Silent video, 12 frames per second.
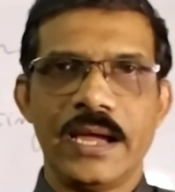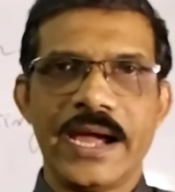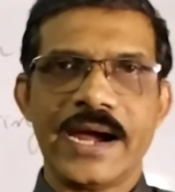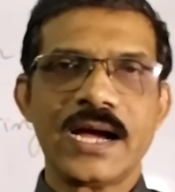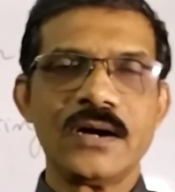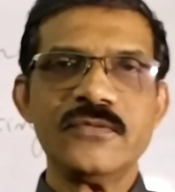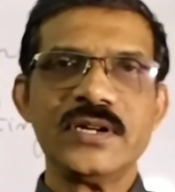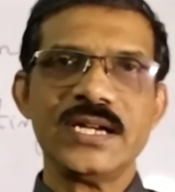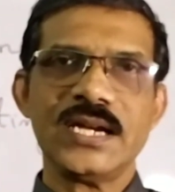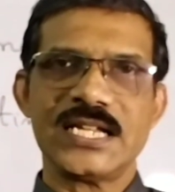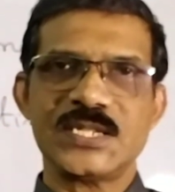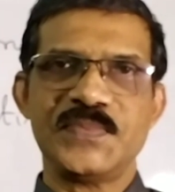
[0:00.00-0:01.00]
accounting
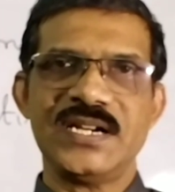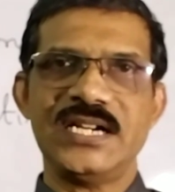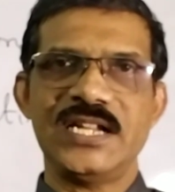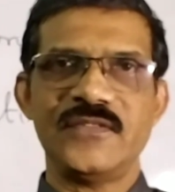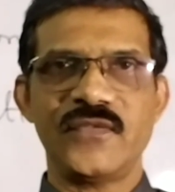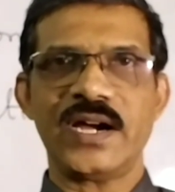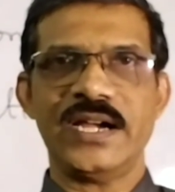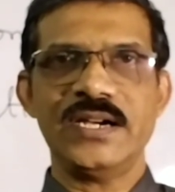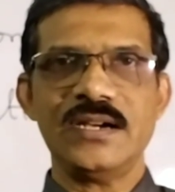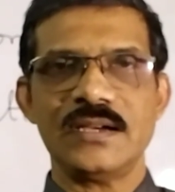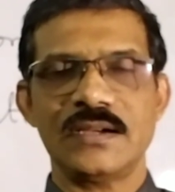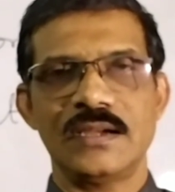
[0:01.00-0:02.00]
has been
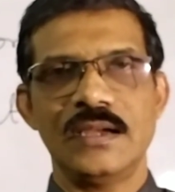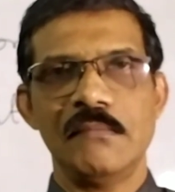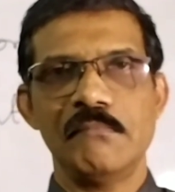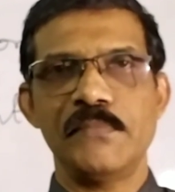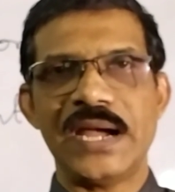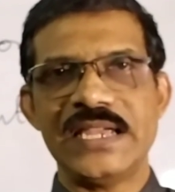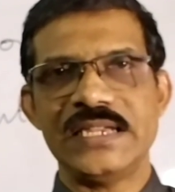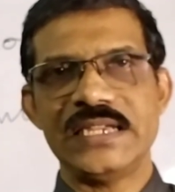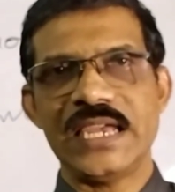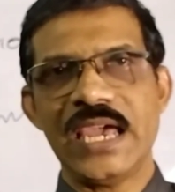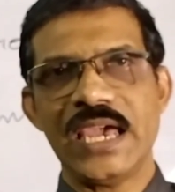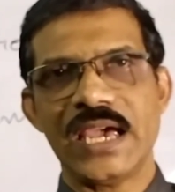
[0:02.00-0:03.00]
defined by
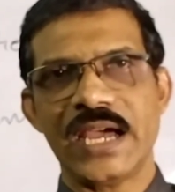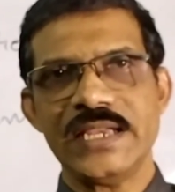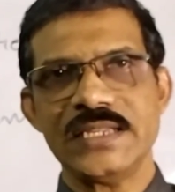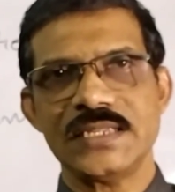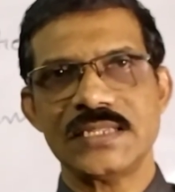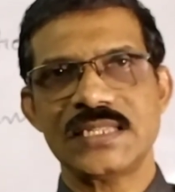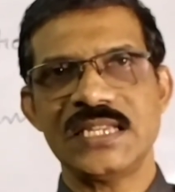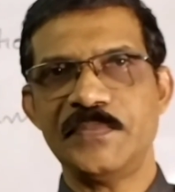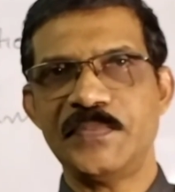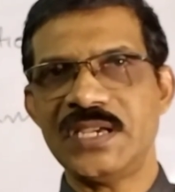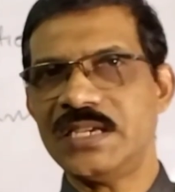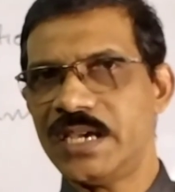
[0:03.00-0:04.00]

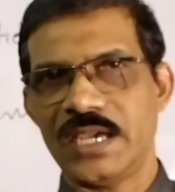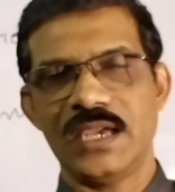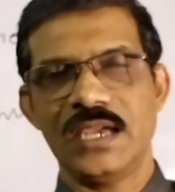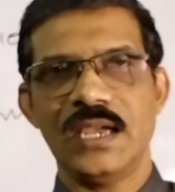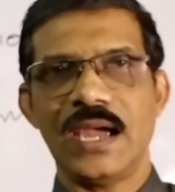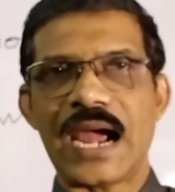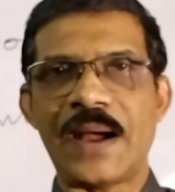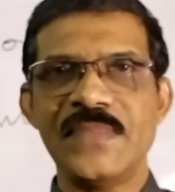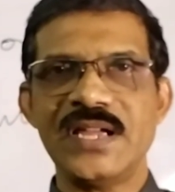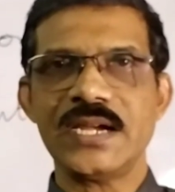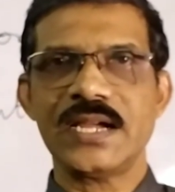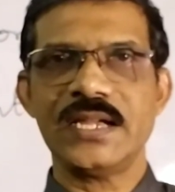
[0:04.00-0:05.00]
AICPA,
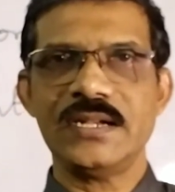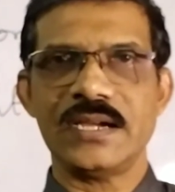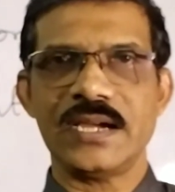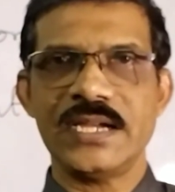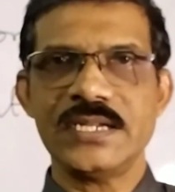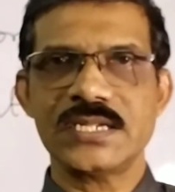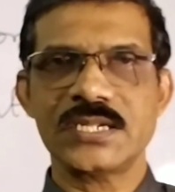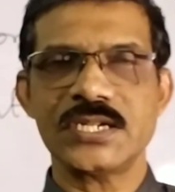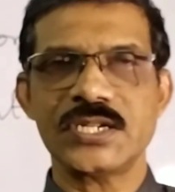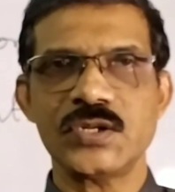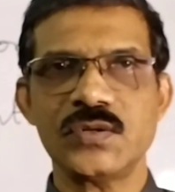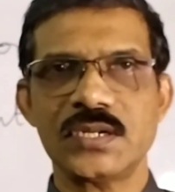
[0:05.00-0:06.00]
American
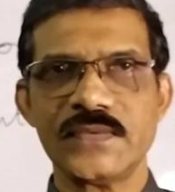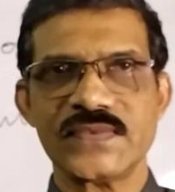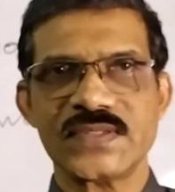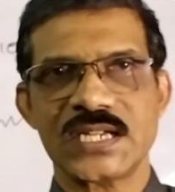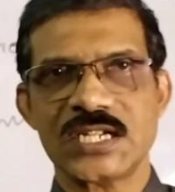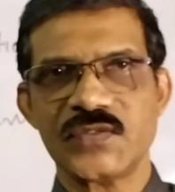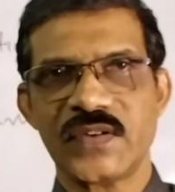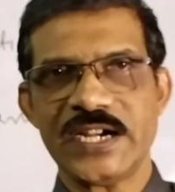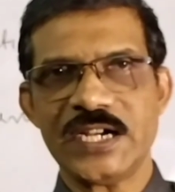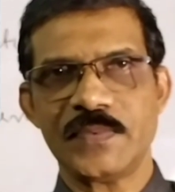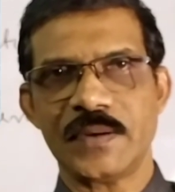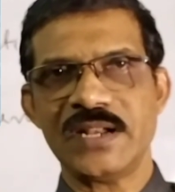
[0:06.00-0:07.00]
Institute of
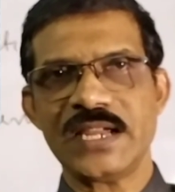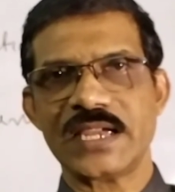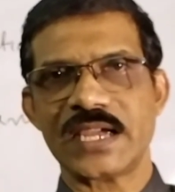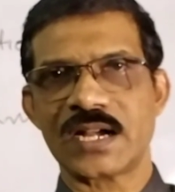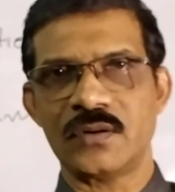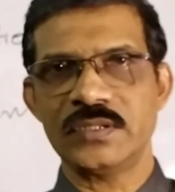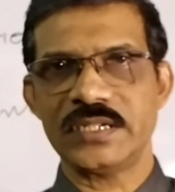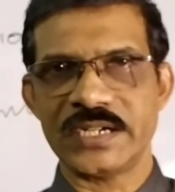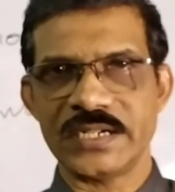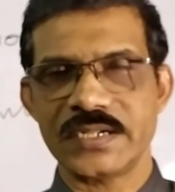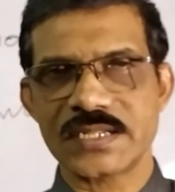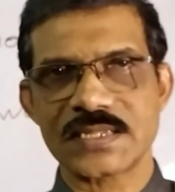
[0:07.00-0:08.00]
Certified Public
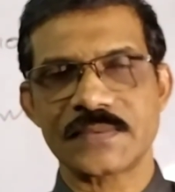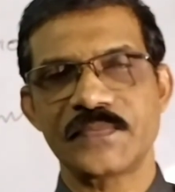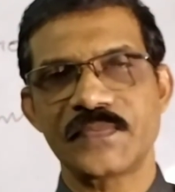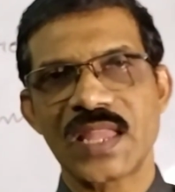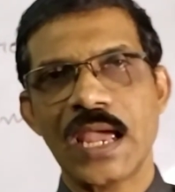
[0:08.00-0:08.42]
Accountants.